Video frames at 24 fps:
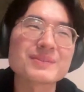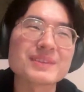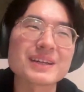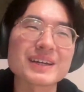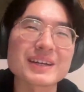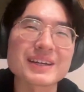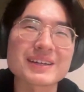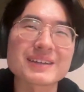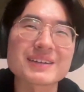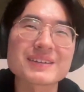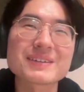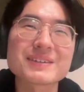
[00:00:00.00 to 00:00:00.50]

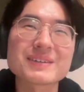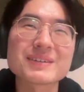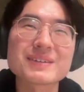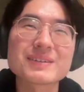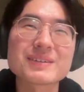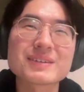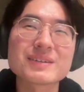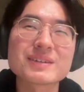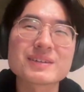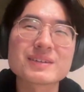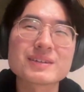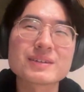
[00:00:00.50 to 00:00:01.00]
like
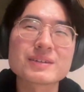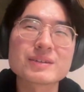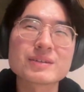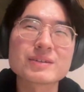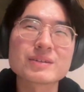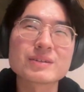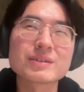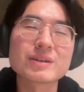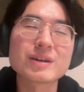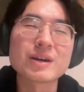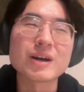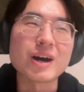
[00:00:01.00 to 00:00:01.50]

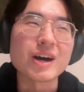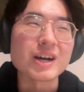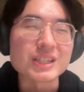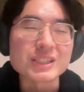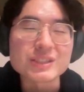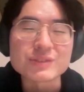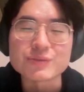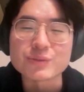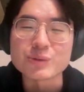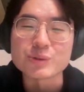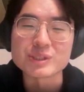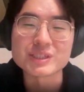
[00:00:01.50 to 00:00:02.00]

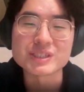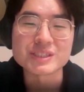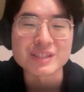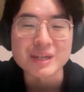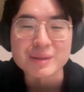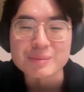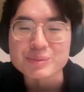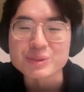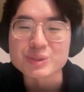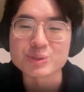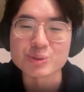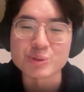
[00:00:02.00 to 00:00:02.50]
ask for
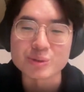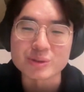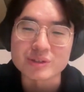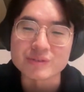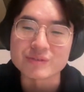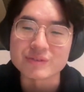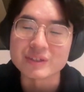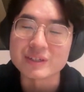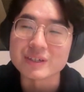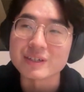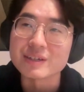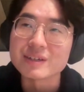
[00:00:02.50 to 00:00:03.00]
some sort
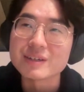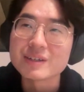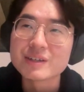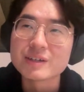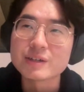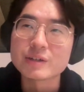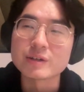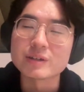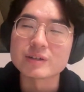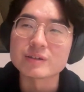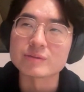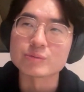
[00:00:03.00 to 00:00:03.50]
of a
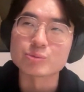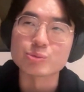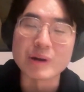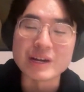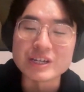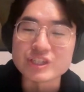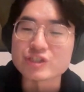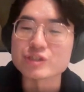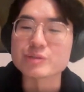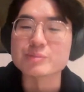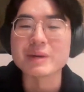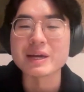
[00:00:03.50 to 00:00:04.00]

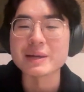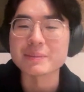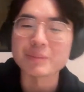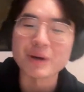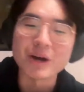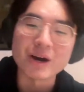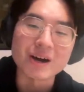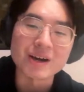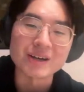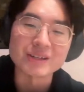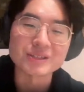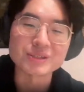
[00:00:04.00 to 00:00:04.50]
resume
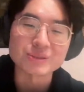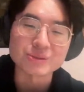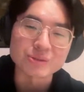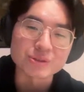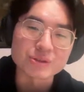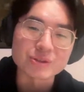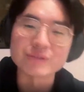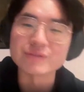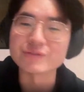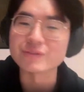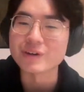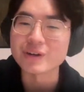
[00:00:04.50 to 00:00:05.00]
pass
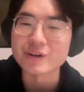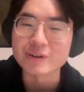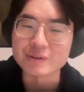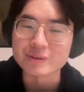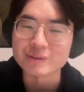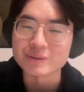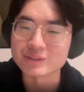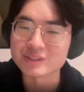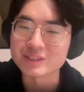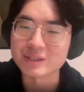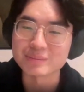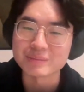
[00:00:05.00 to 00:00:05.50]
or
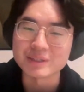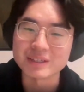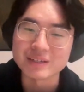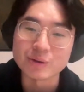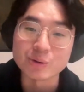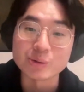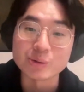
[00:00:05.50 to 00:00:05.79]
referral or something,